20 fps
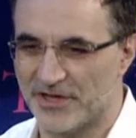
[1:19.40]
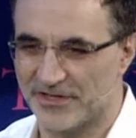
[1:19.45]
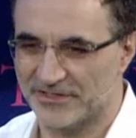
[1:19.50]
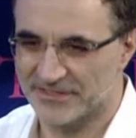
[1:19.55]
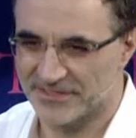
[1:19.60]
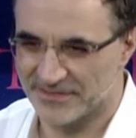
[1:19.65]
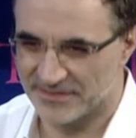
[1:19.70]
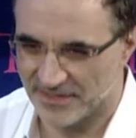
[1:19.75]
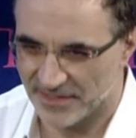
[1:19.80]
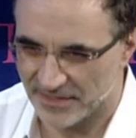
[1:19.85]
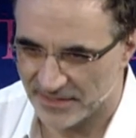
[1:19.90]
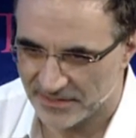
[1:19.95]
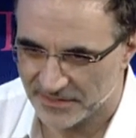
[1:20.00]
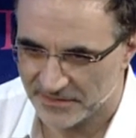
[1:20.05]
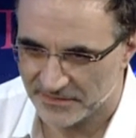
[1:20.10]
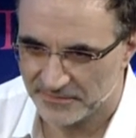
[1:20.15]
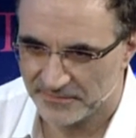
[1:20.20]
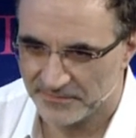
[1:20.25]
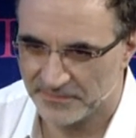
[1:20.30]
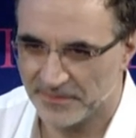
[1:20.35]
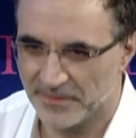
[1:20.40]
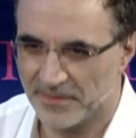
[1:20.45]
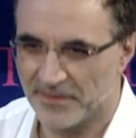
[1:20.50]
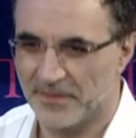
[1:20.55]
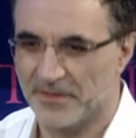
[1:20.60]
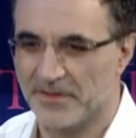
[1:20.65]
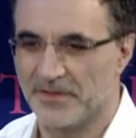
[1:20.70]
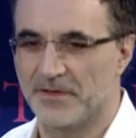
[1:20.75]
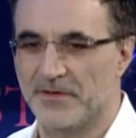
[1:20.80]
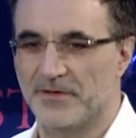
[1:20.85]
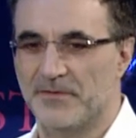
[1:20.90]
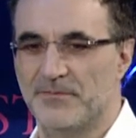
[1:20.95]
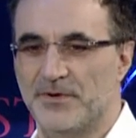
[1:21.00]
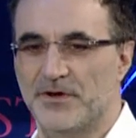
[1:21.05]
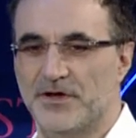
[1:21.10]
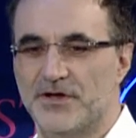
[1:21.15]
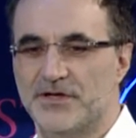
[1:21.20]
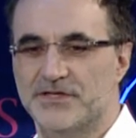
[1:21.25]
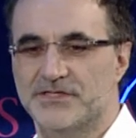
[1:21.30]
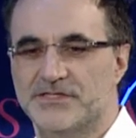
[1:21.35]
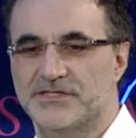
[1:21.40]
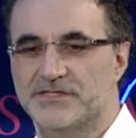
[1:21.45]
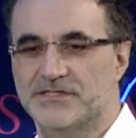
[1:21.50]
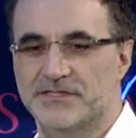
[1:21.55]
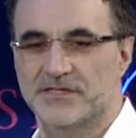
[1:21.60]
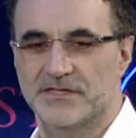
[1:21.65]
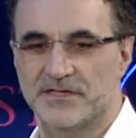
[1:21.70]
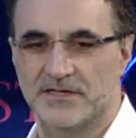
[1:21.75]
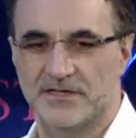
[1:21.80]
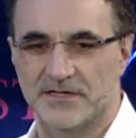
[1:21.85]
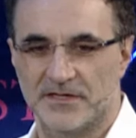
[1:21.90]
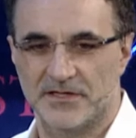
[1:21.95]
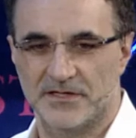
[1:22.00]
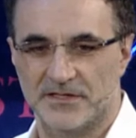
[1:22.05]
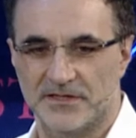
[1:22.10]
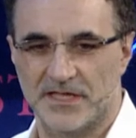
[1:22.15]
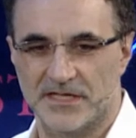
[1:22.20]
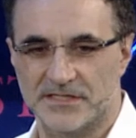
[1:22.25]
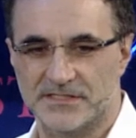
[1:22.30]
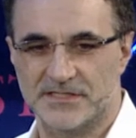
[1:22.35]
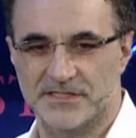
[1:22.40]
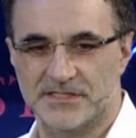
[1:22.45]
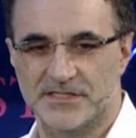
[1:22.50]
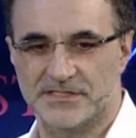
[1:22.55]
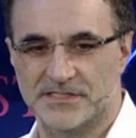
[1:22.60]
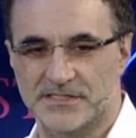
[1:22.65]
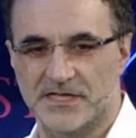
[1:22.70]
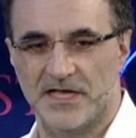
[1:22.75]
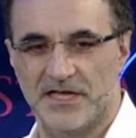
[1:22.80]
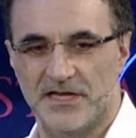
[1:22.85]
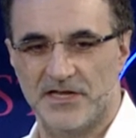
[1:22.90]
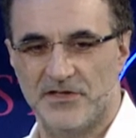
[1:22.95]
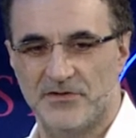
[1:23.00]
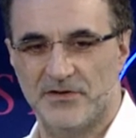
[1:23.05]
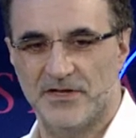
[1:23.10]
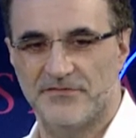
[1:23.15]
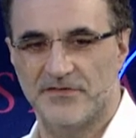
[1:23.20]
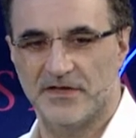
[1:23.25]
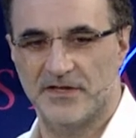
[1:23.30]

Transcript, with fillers: not to think because that's the society you live